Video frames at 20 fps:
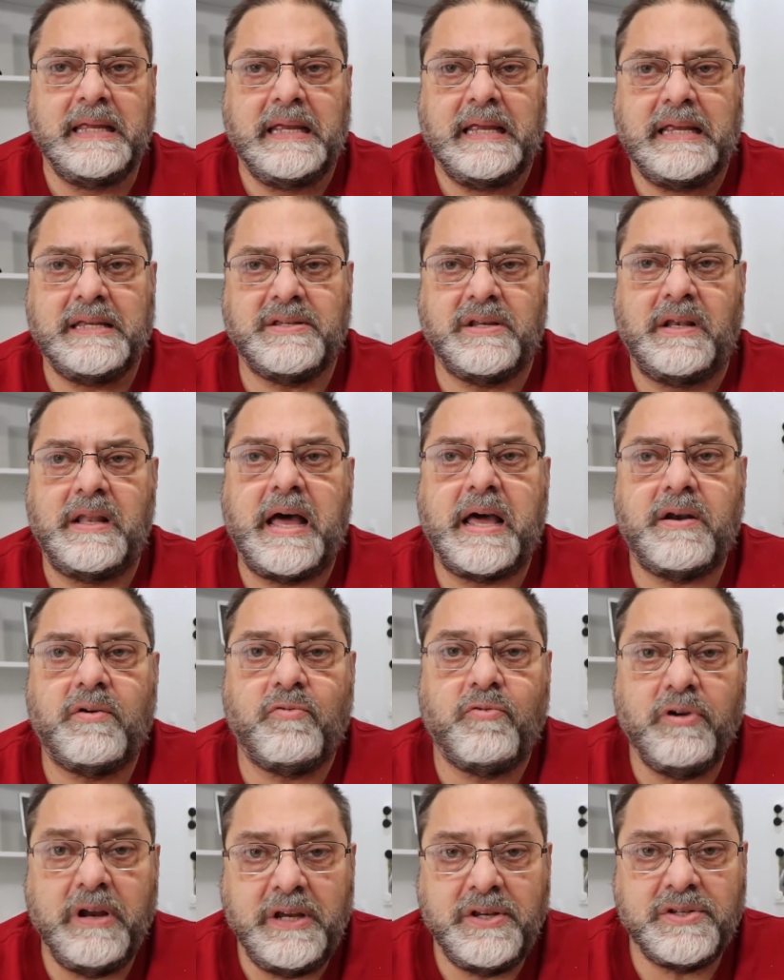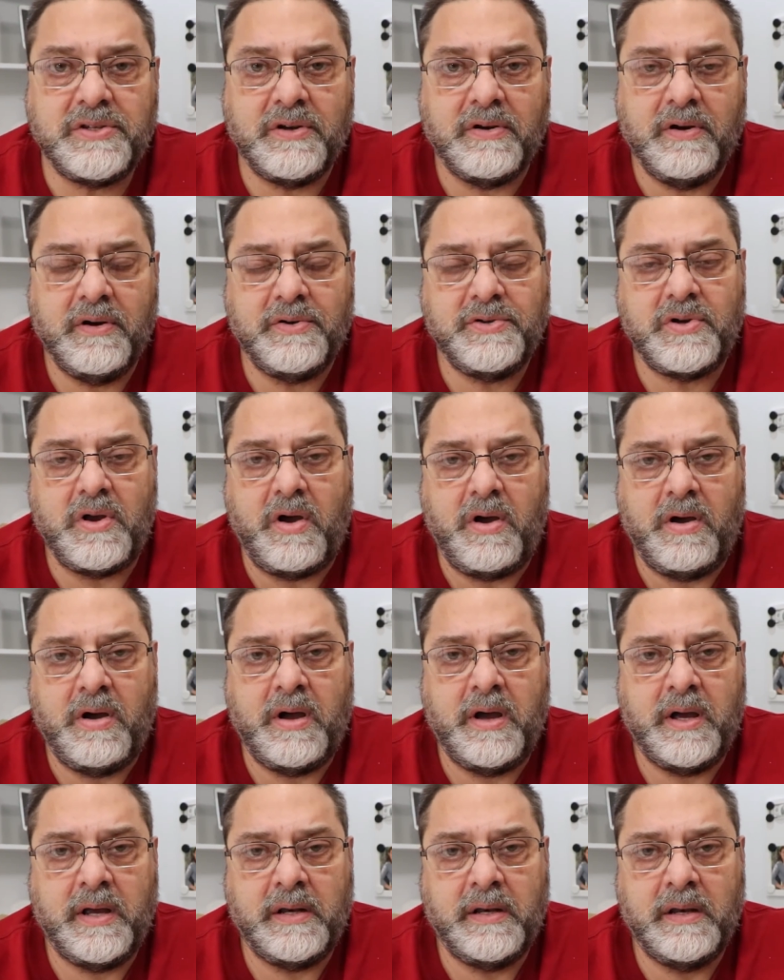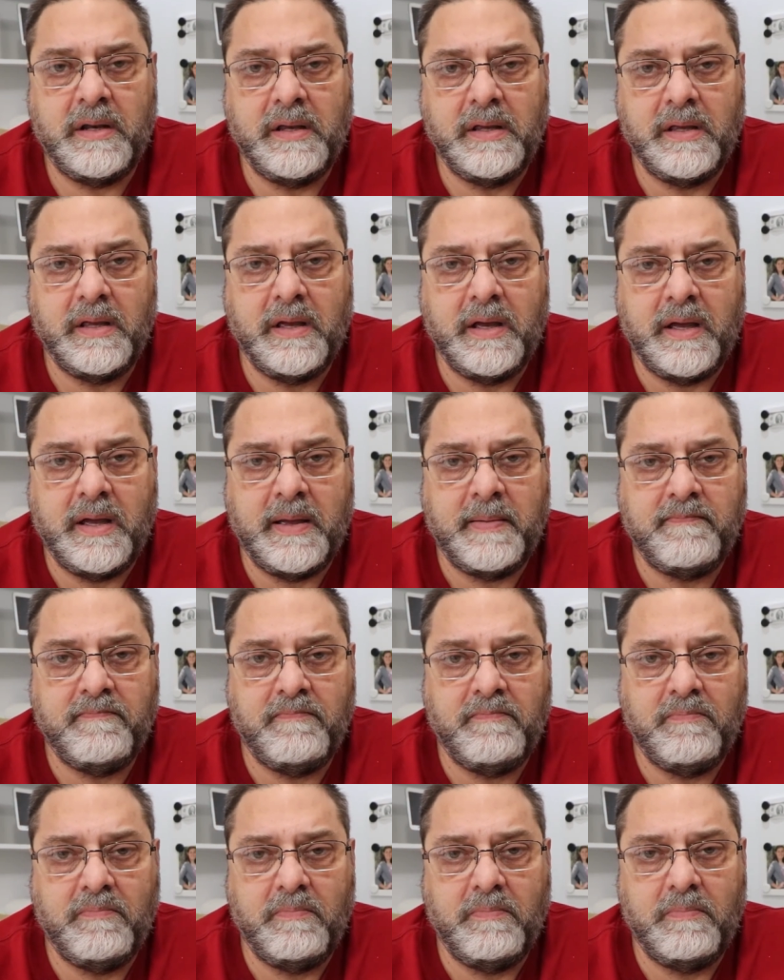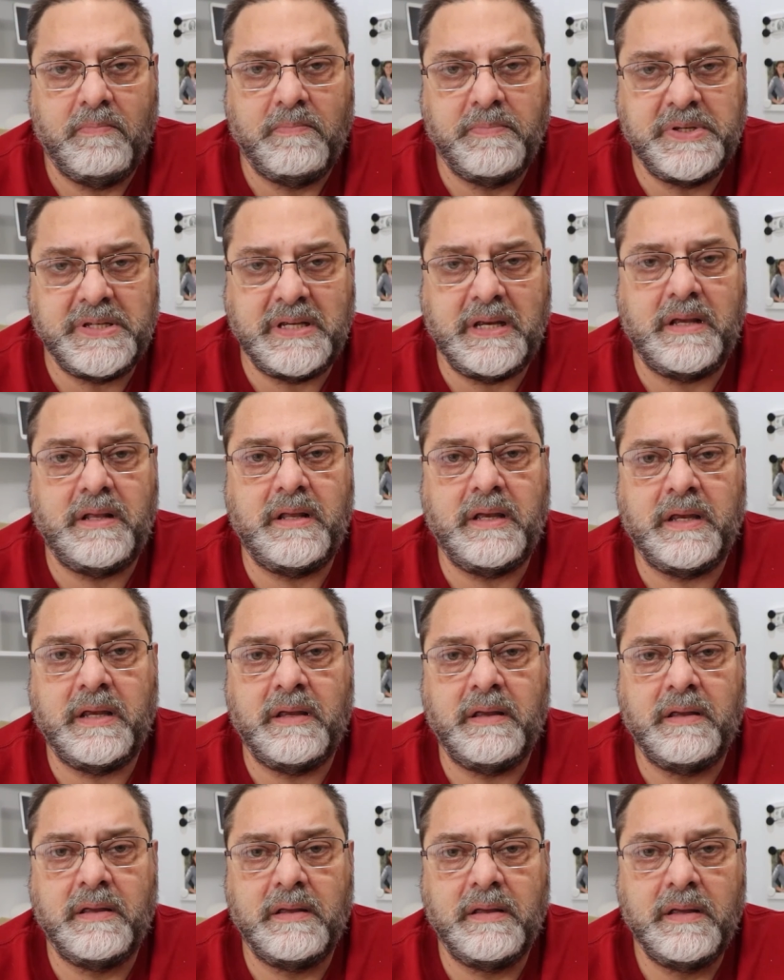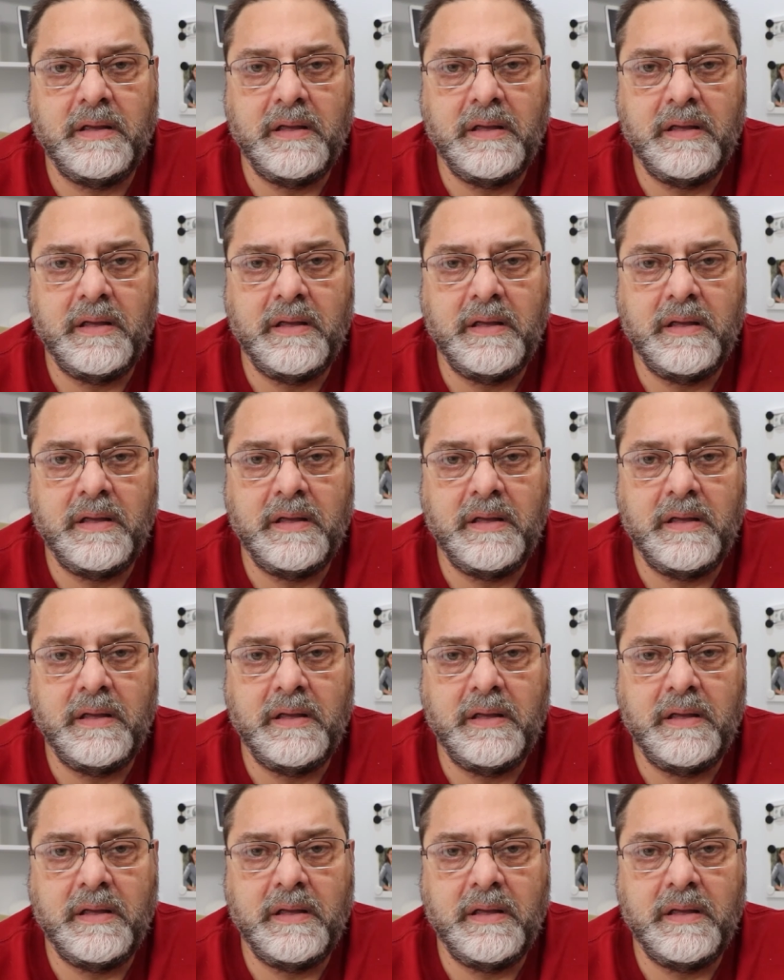is a lot of research on sealing